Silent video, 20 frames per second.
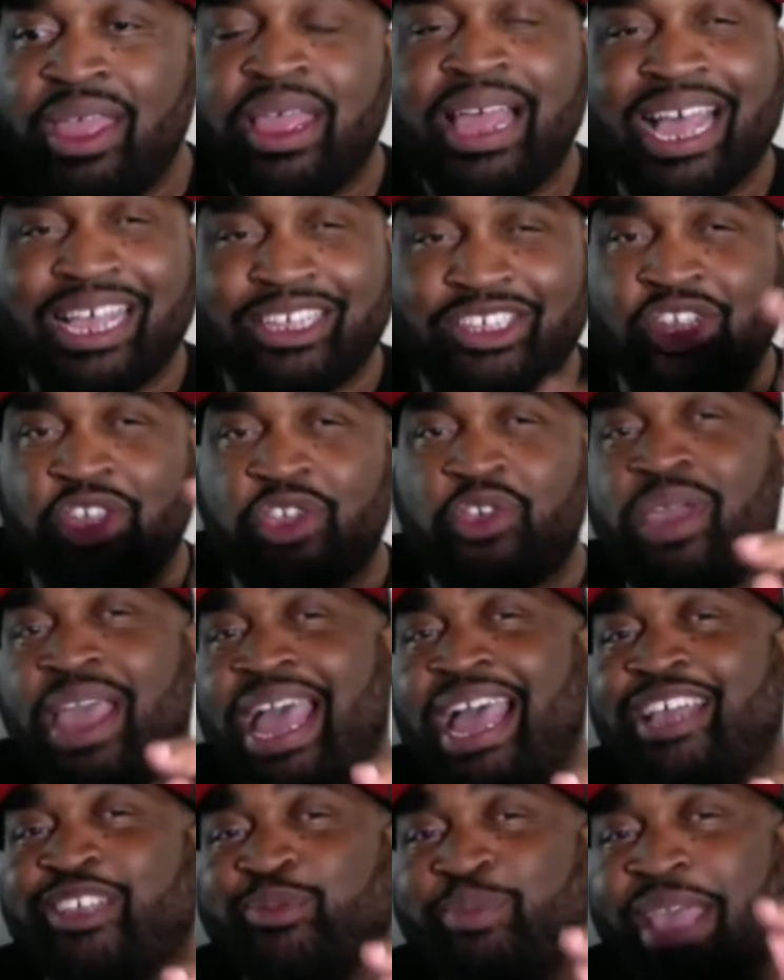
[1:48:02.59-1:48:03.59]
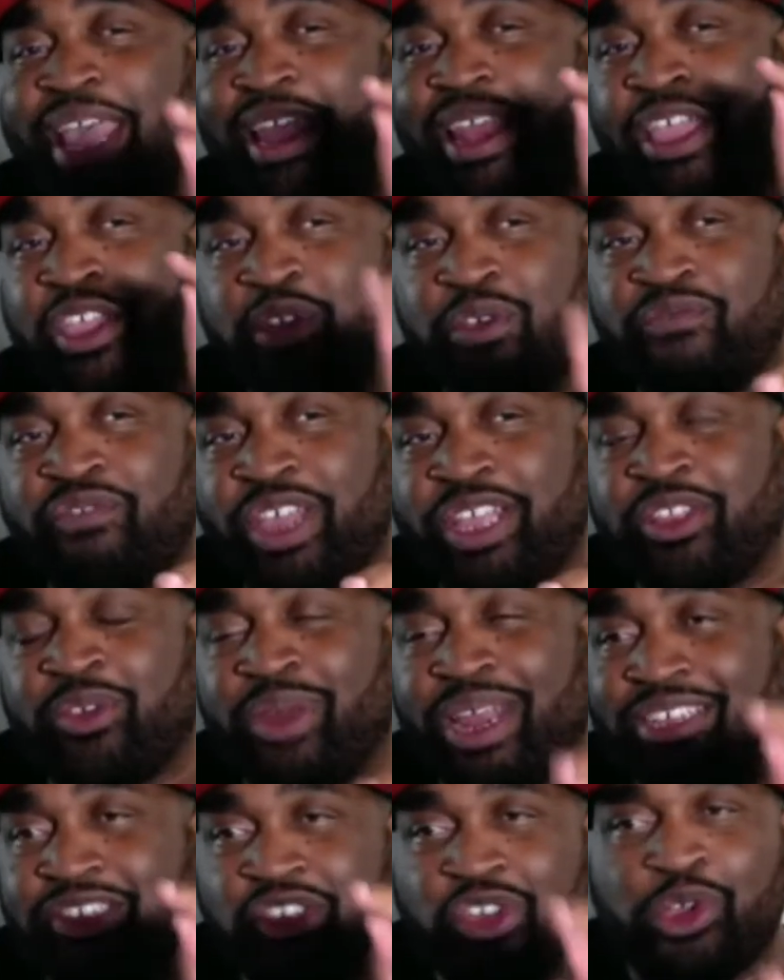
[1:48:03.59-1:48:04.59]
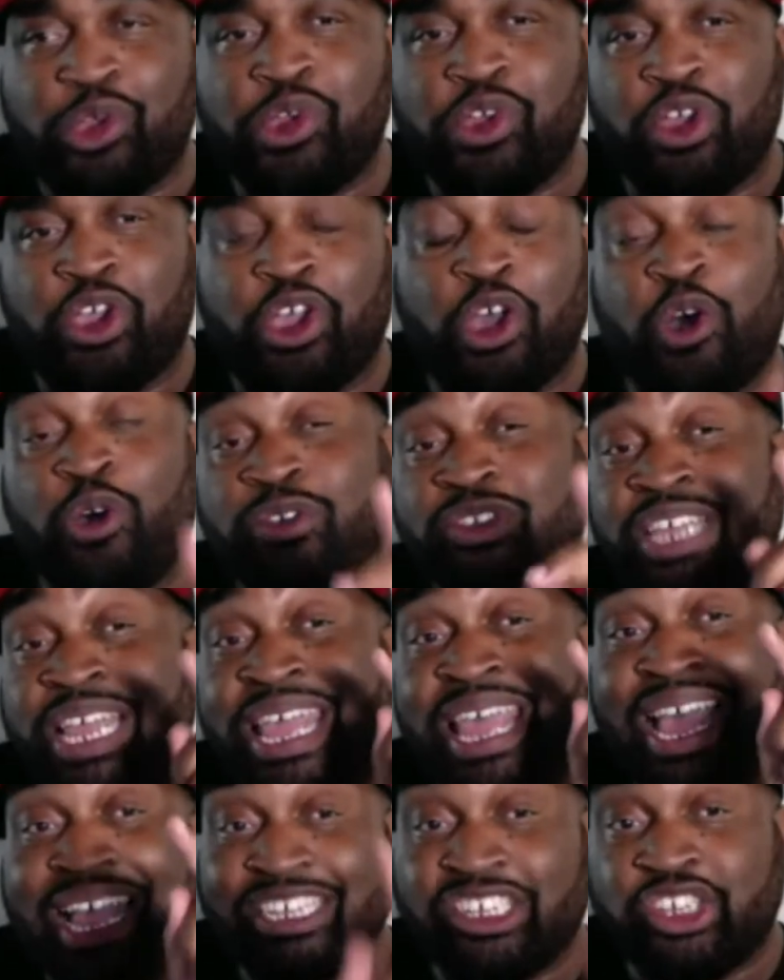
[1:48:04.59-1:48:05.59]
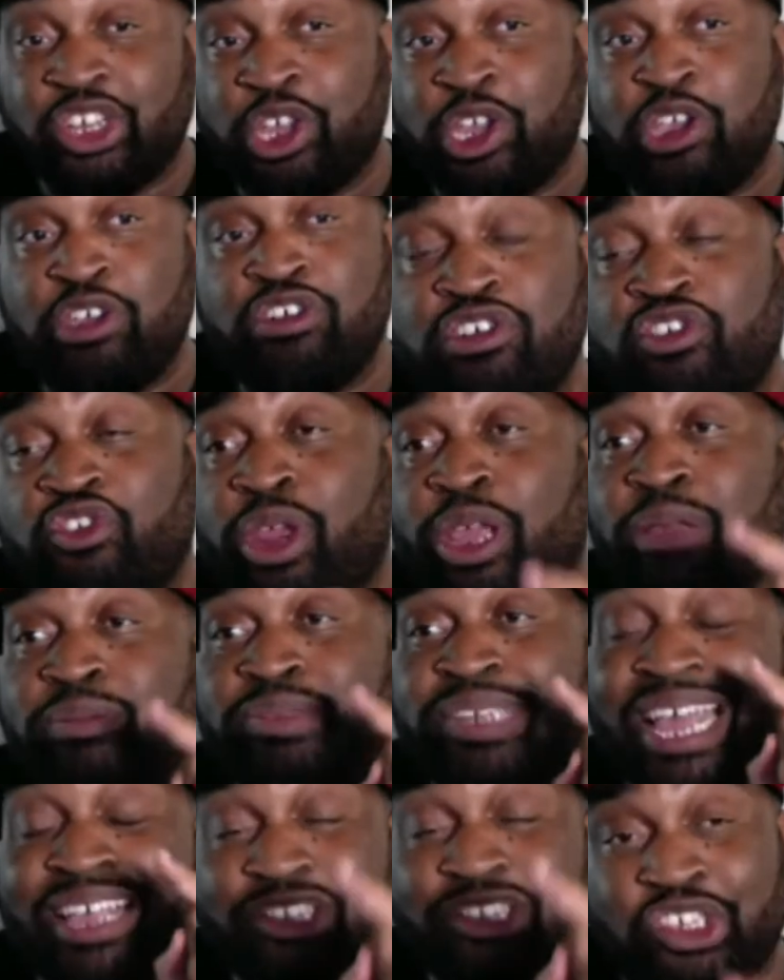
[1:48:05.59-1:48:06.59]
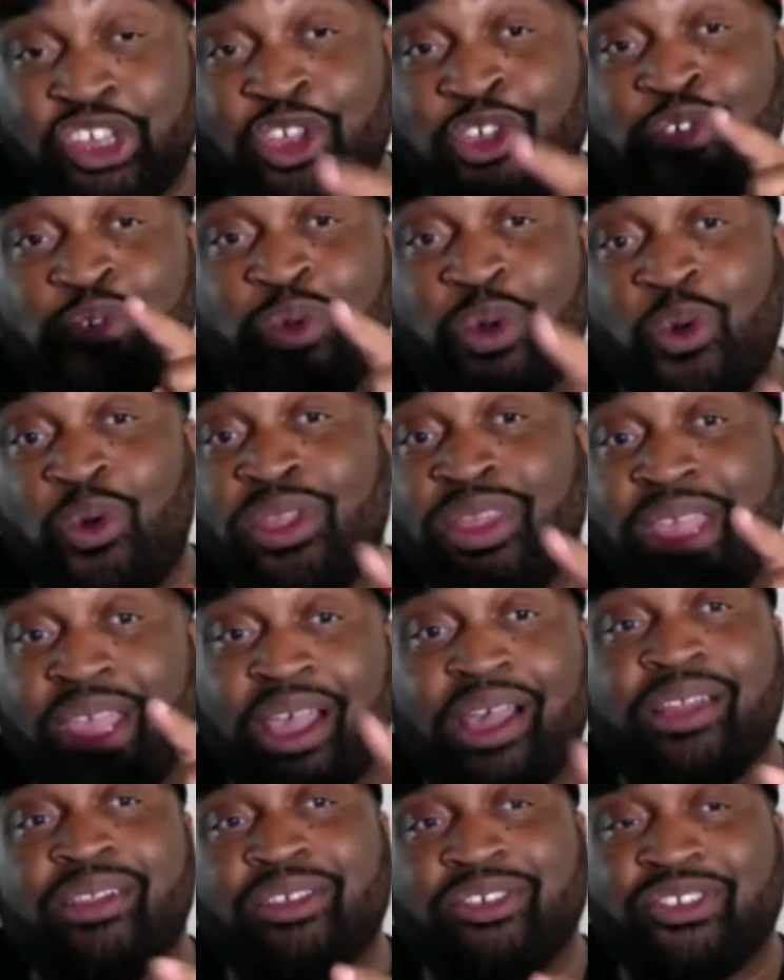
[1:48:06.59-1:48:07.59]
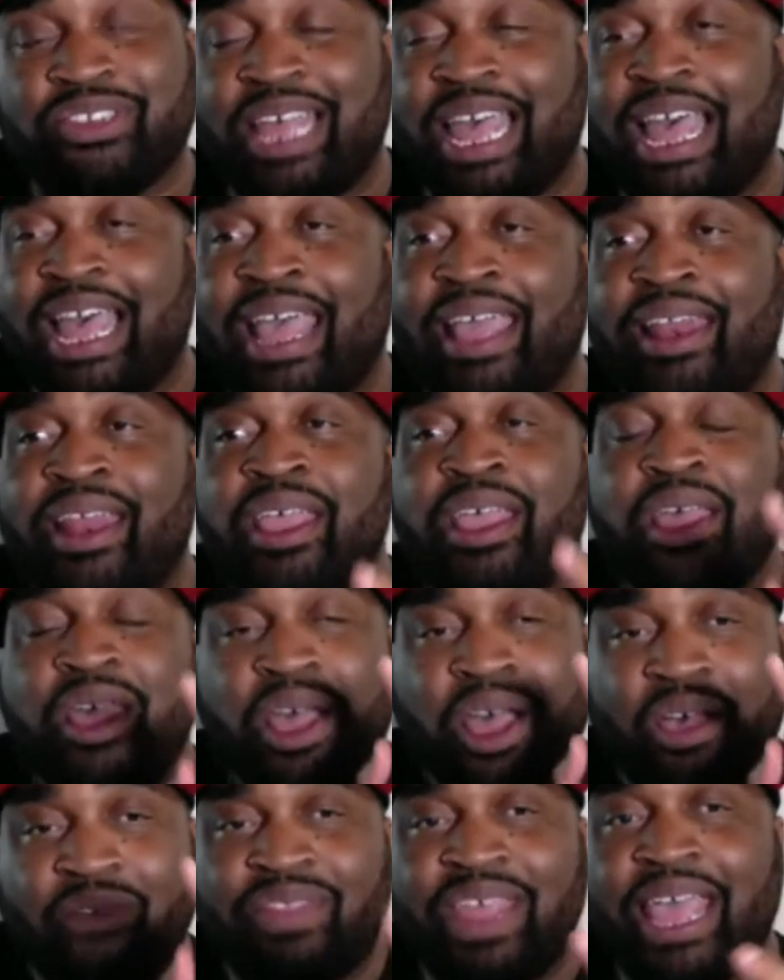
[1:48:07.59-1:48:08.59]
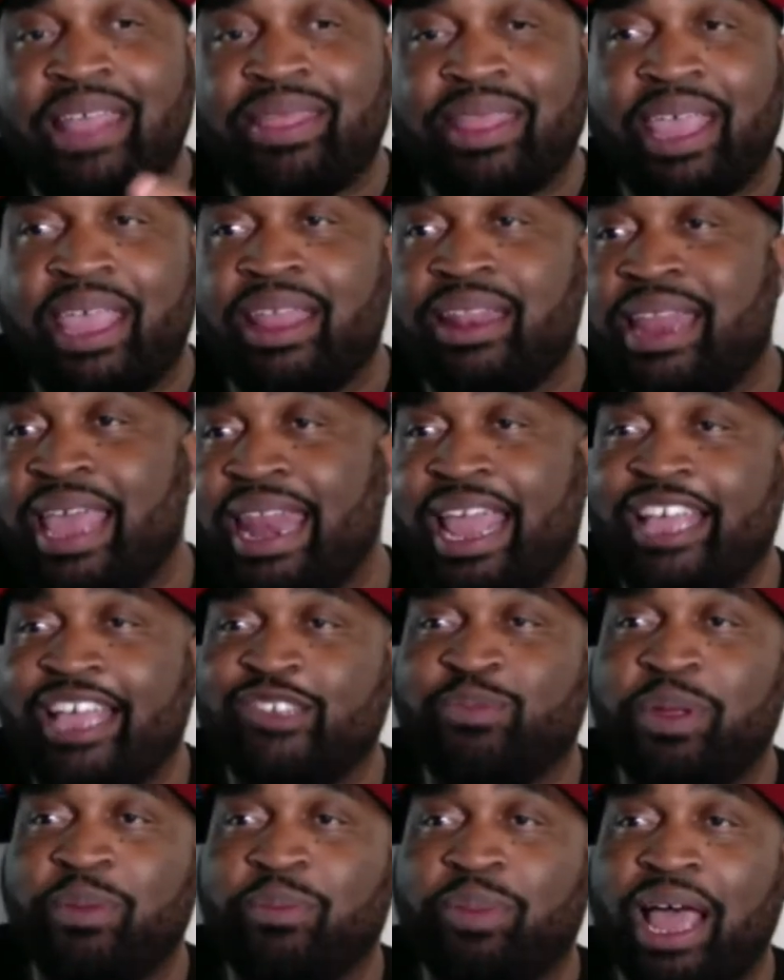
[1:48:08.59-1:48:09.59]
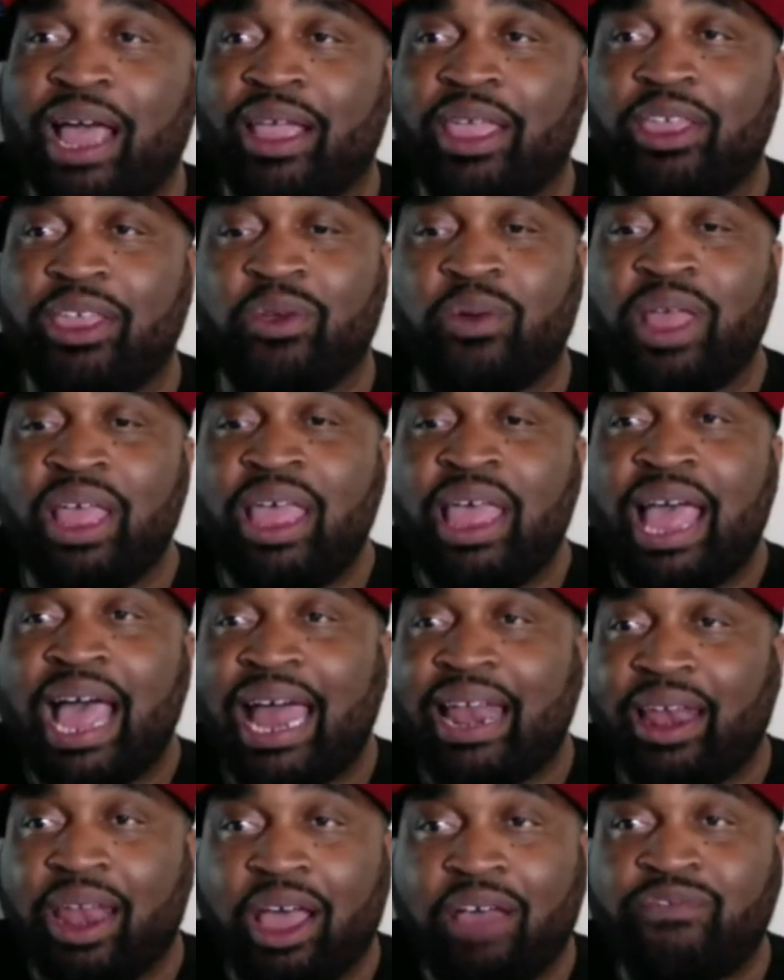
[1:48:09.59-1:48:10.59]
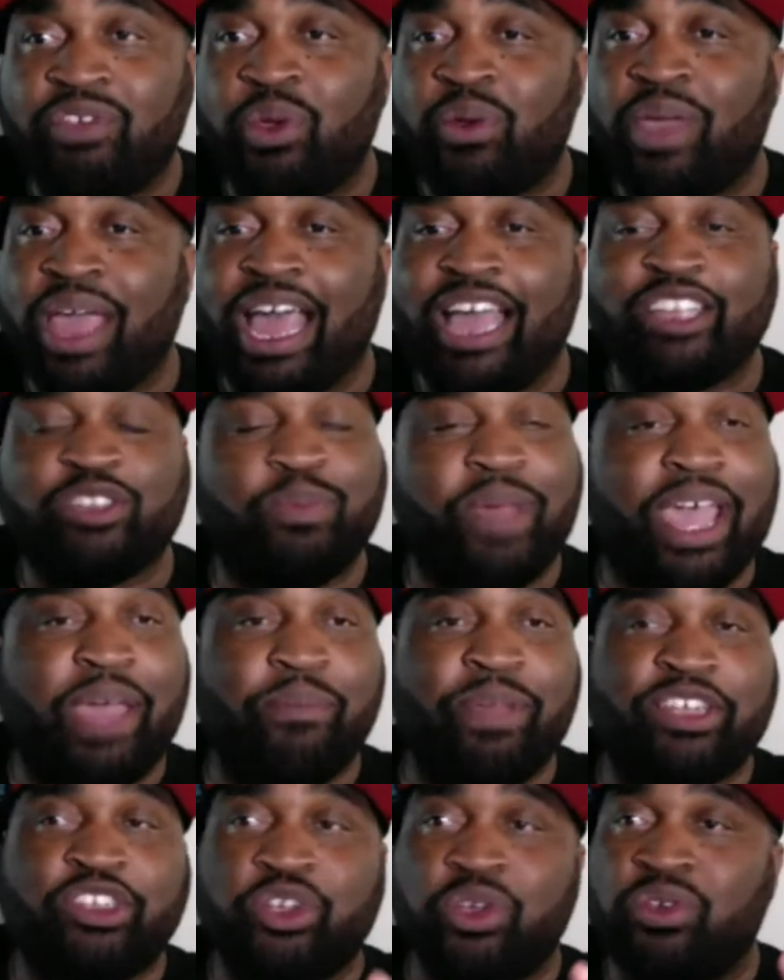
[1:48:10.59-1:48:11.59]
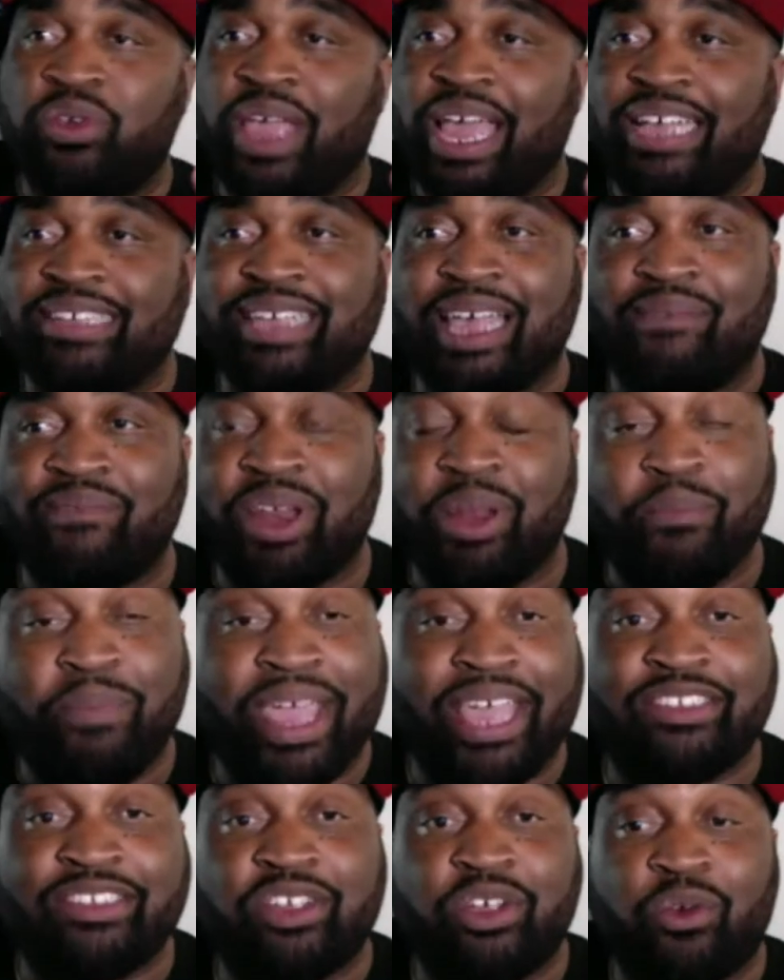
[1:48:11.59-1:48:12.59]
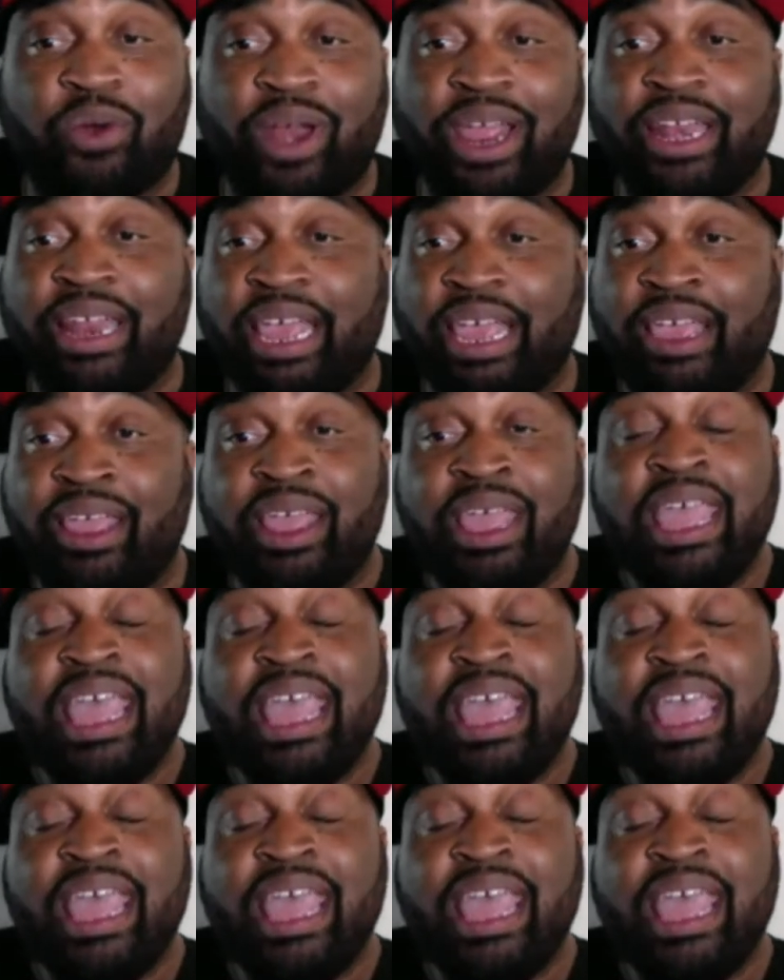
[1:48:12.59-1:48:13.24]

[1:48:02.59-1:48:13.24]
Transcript: I see you guys, man, in your victory. I see you in your goals. I see you dreams. I see you on the other side of that thing that has been blocking you. I love you guys, man. Make sure you guys have an amazing, great day.